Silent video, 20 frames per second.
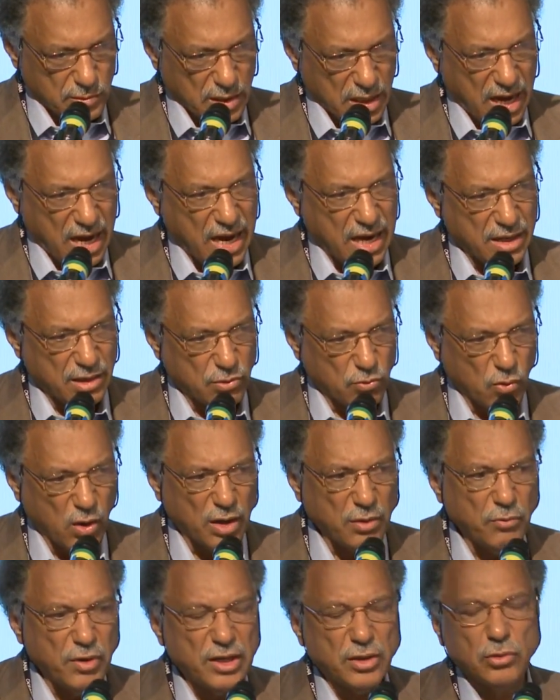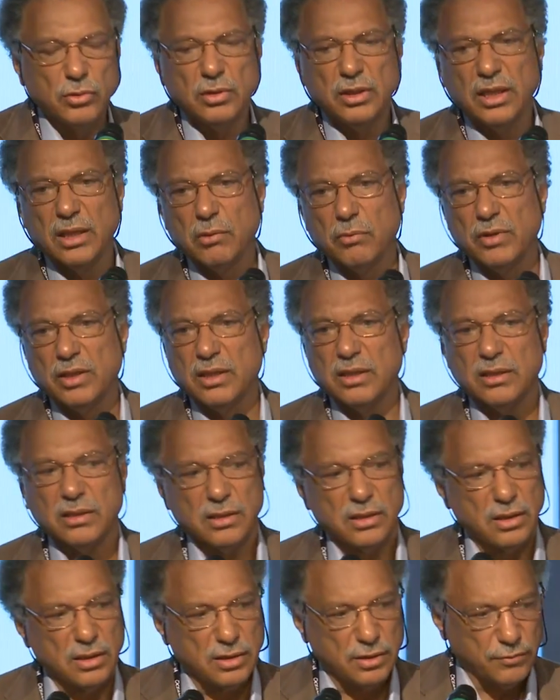And one way to deal with this
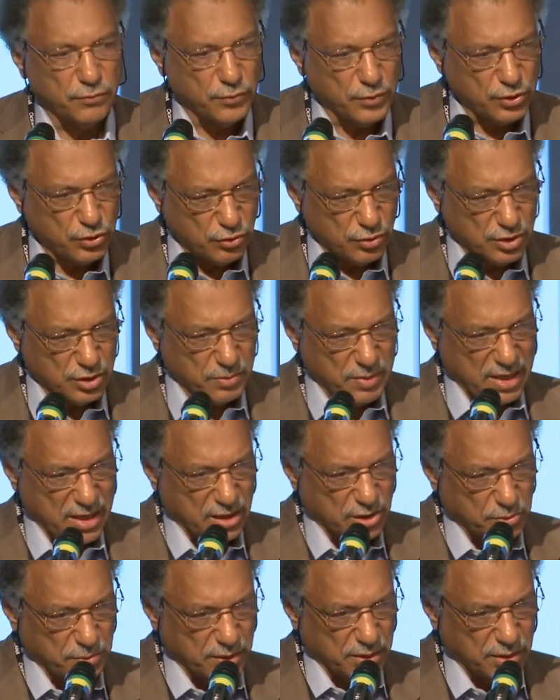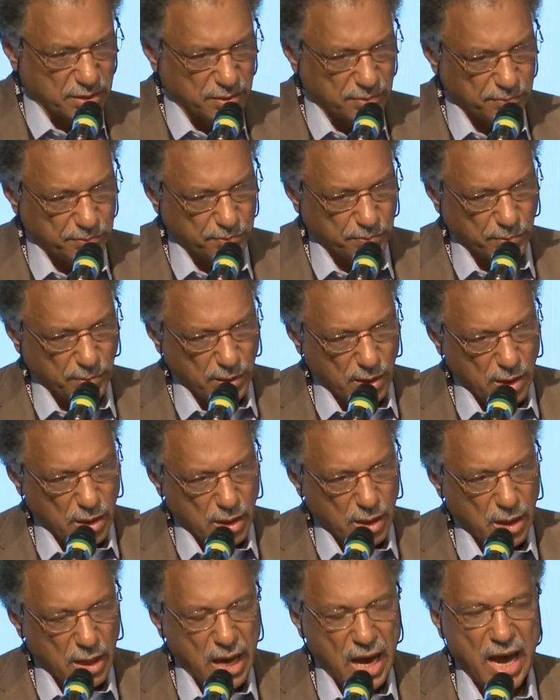is fisheries management
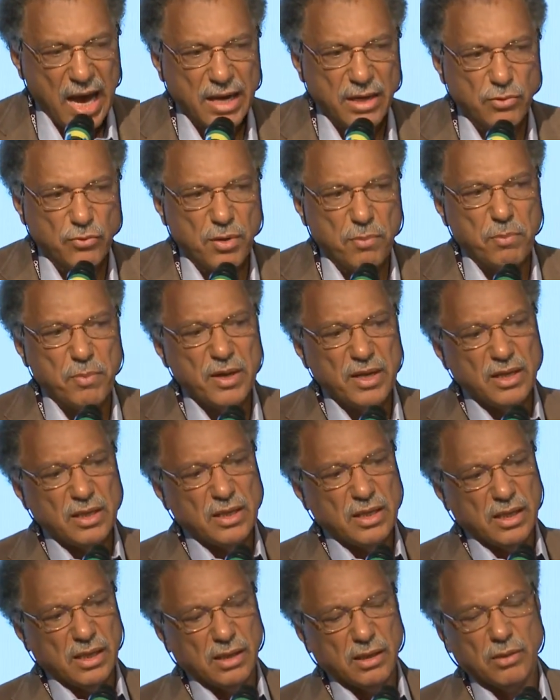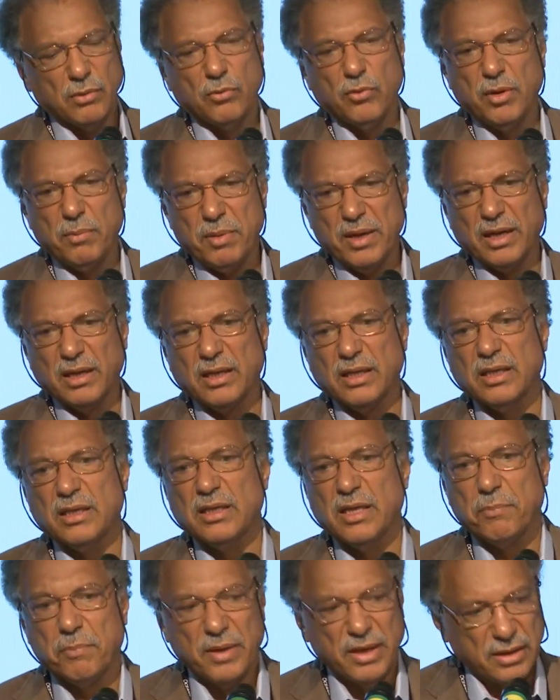and rebuilding
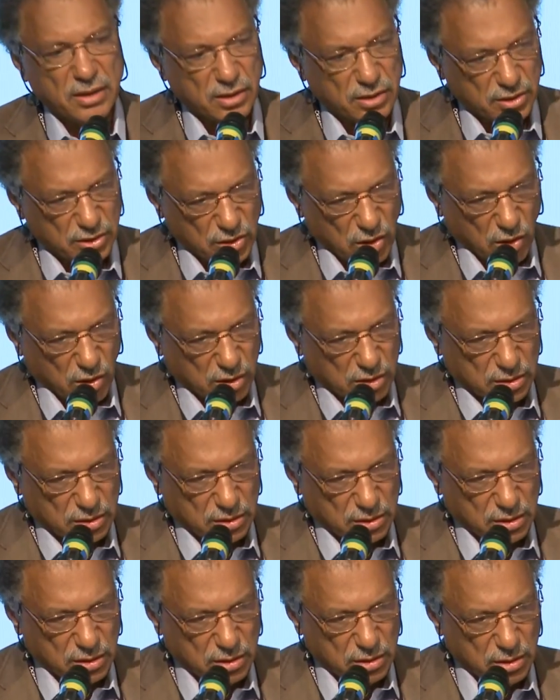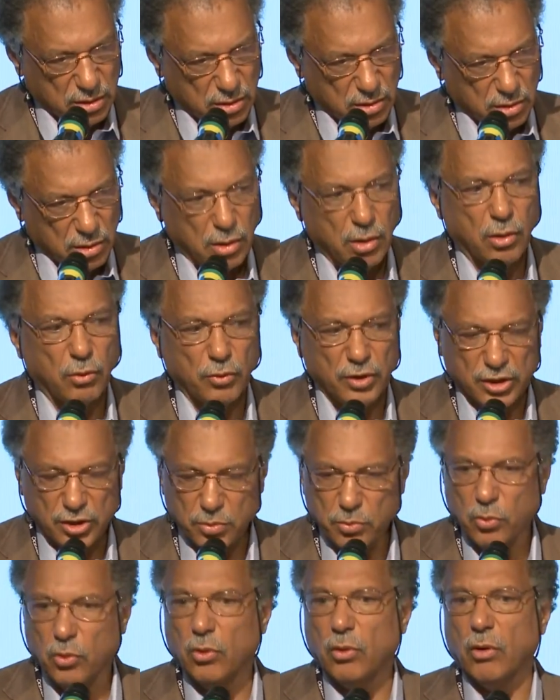depleted stocks, of which
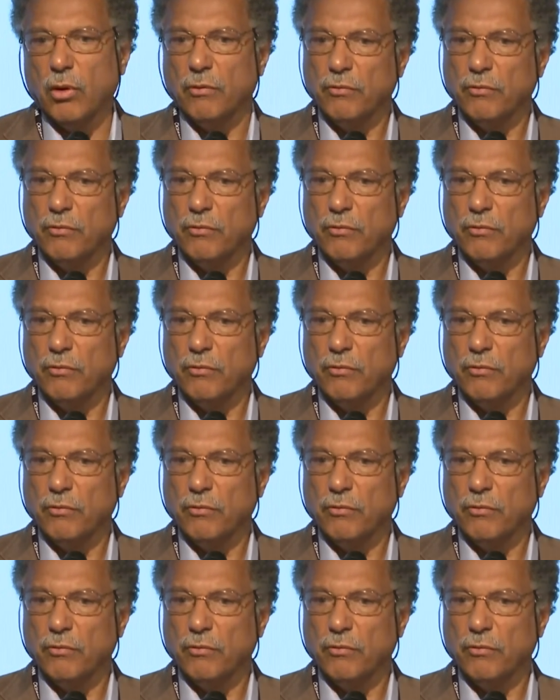more